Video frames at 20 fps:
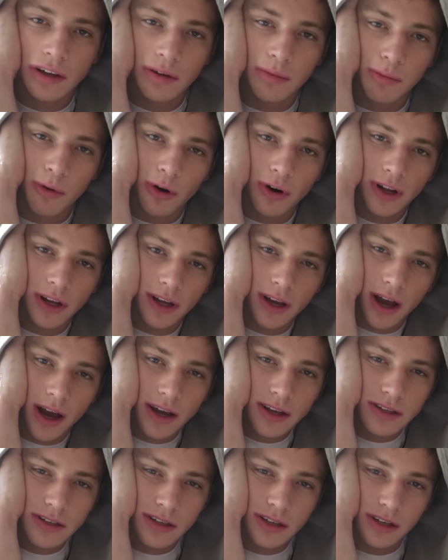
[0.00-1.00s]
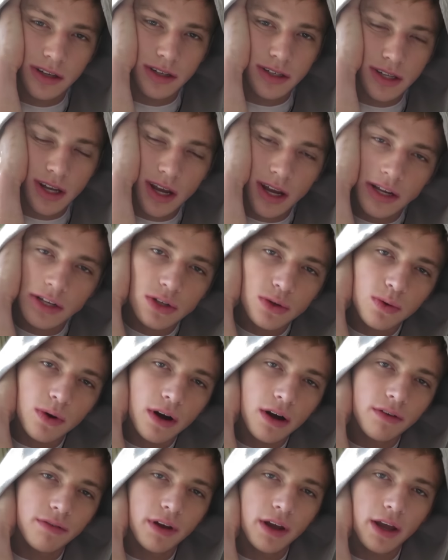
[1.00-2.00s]
Good morning, guys. It is
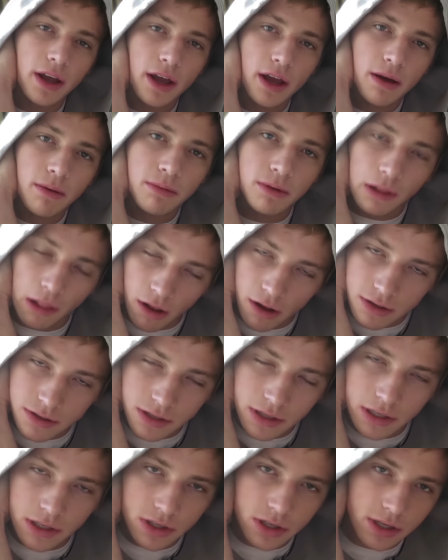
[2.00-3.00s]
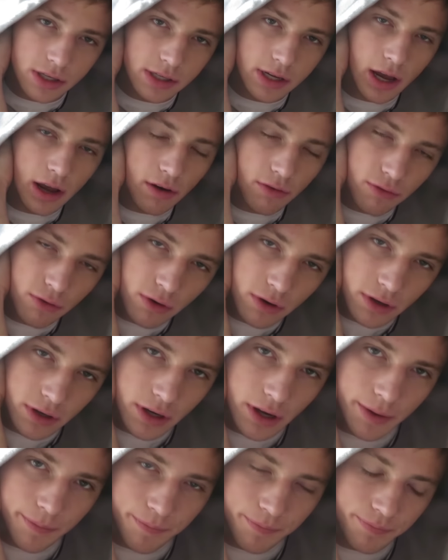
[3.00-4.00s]
8:12 a.m. in Los Angeles,
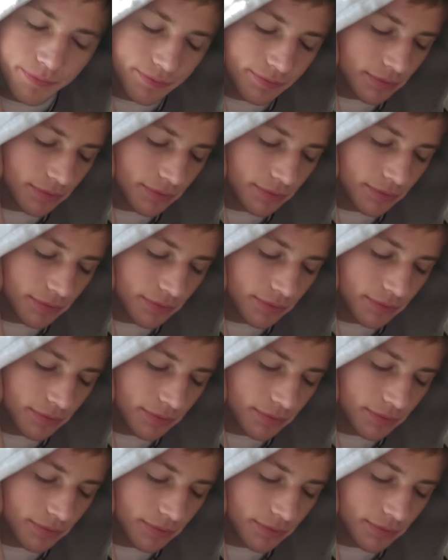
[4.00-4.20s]
California.